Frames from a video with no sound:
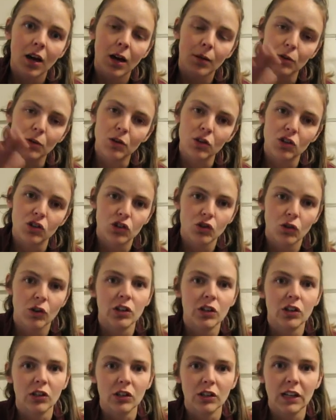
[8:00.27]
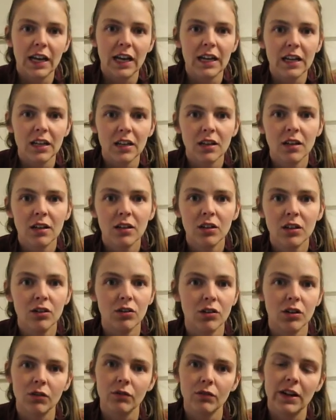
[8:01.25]
You can shorten your light,
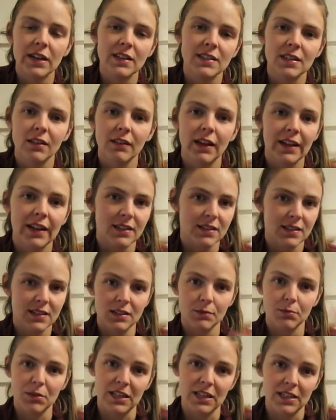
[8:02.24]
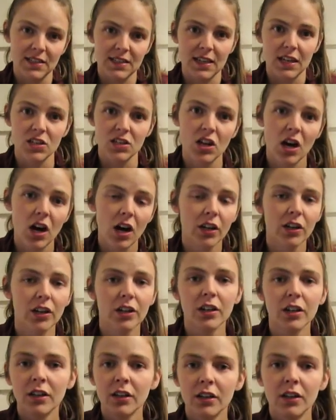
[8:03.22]
you could raise the light as the plants get
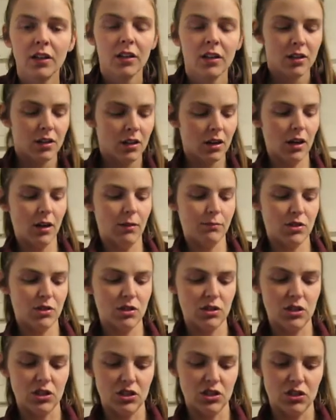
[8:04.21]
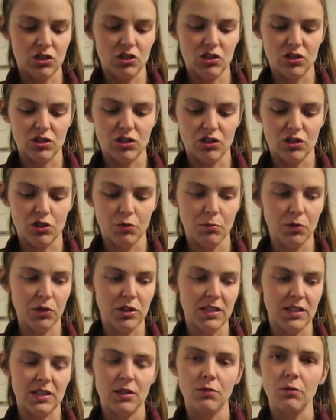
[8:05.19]
taller. So this is just a super
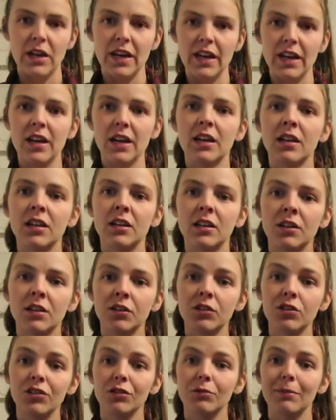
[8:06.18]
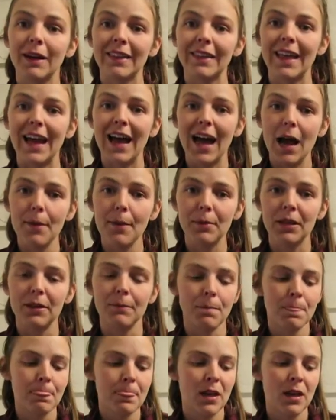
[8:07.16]
easy way to make that happen.
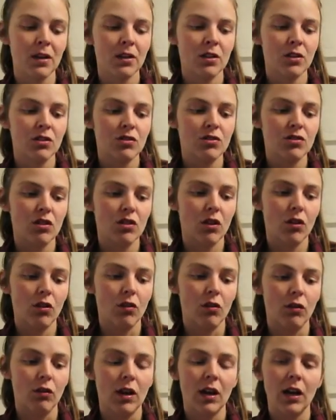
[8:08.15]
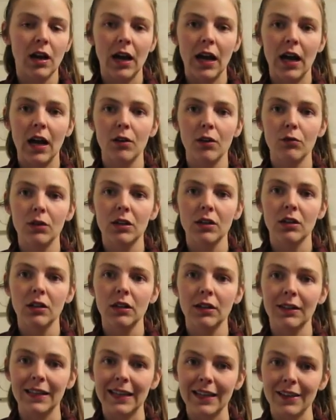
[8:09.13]
So I
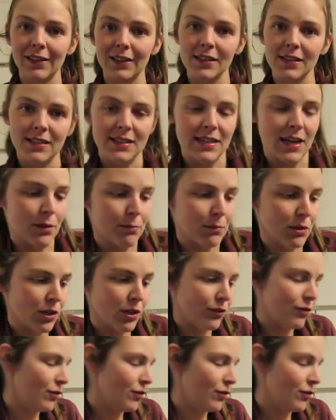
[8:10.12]
will link these down below